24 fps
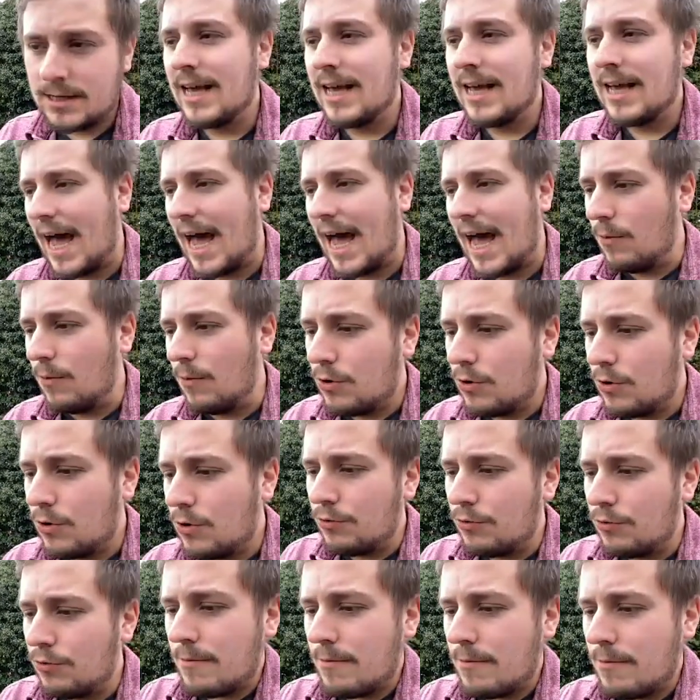and it will go
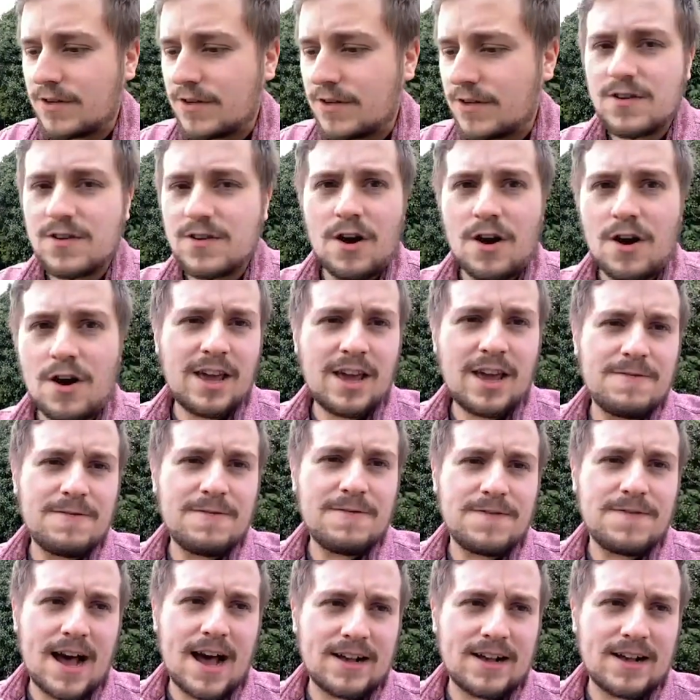around a circuit
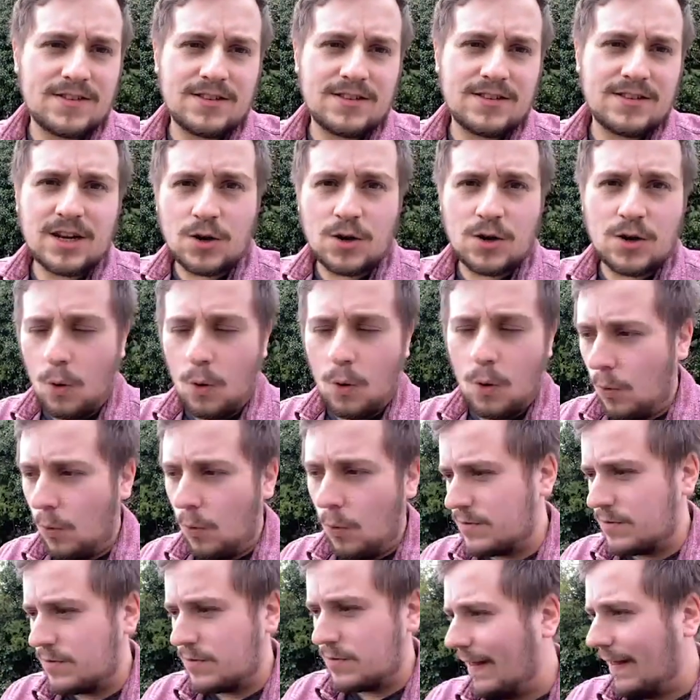faster than an
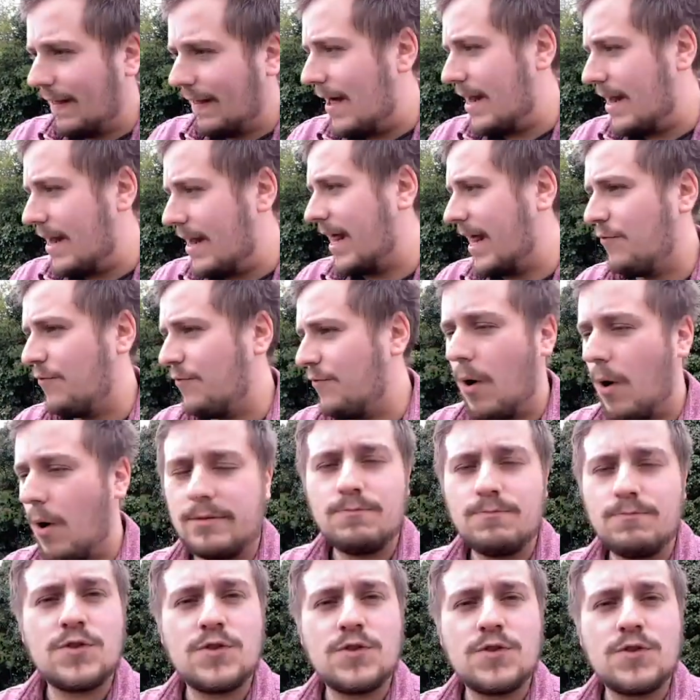old McLaren F1.
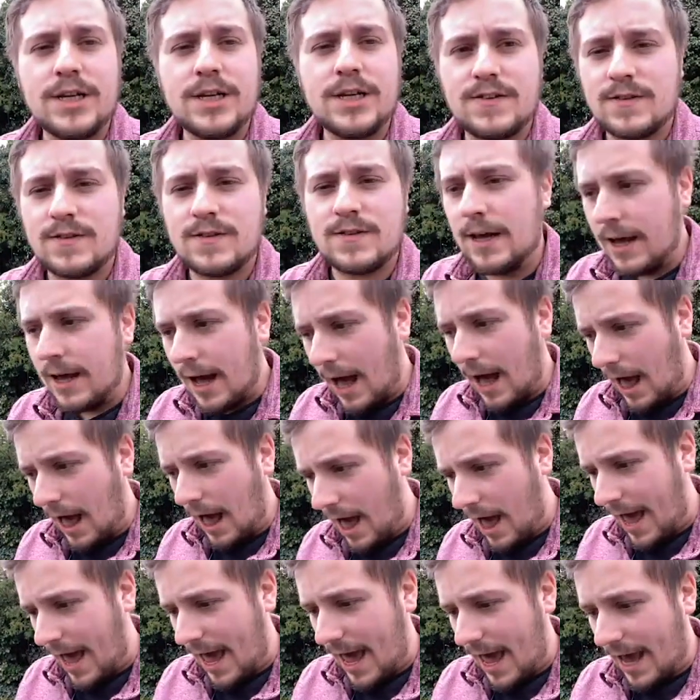So it's
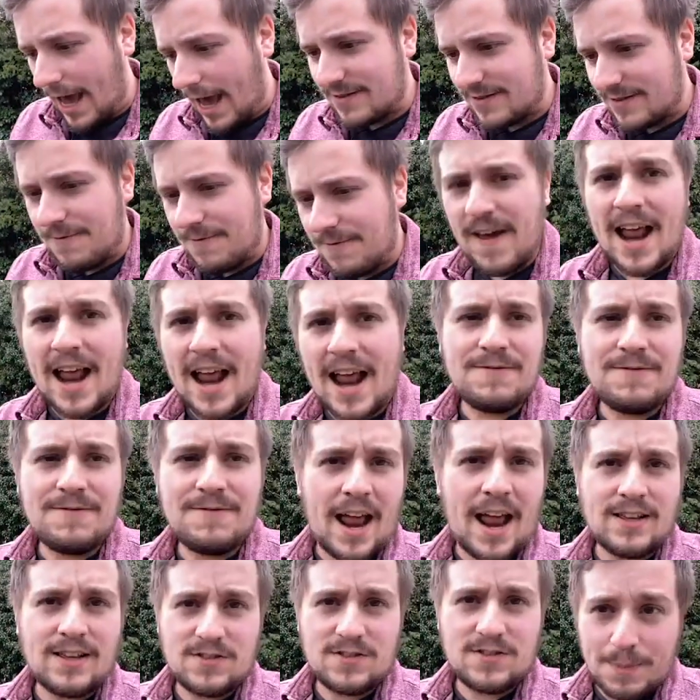a very,
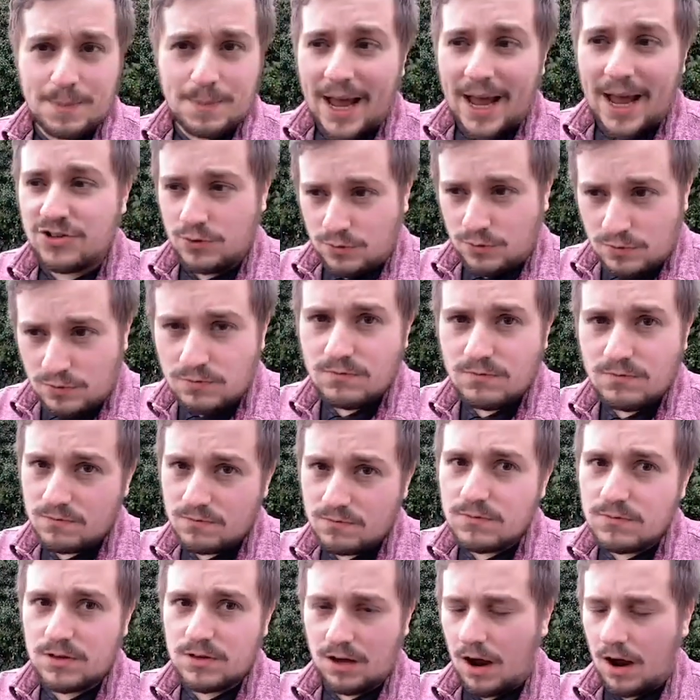very special
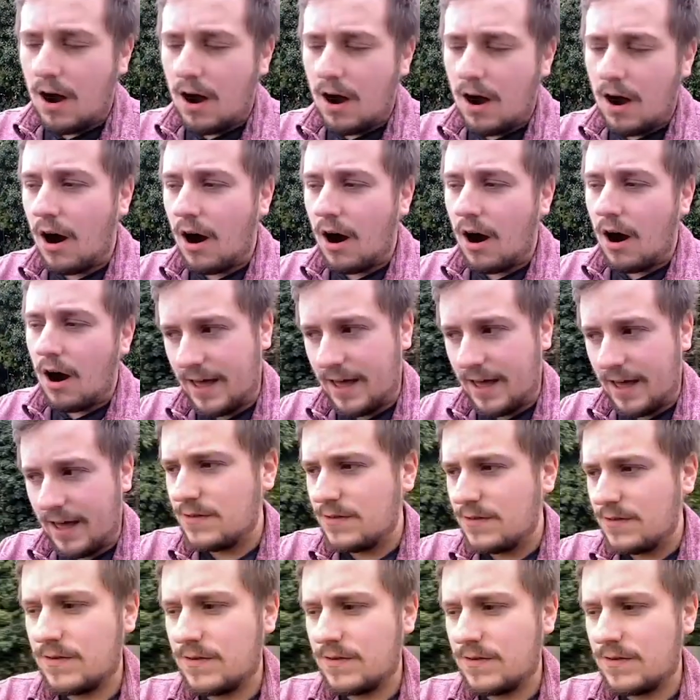car, this.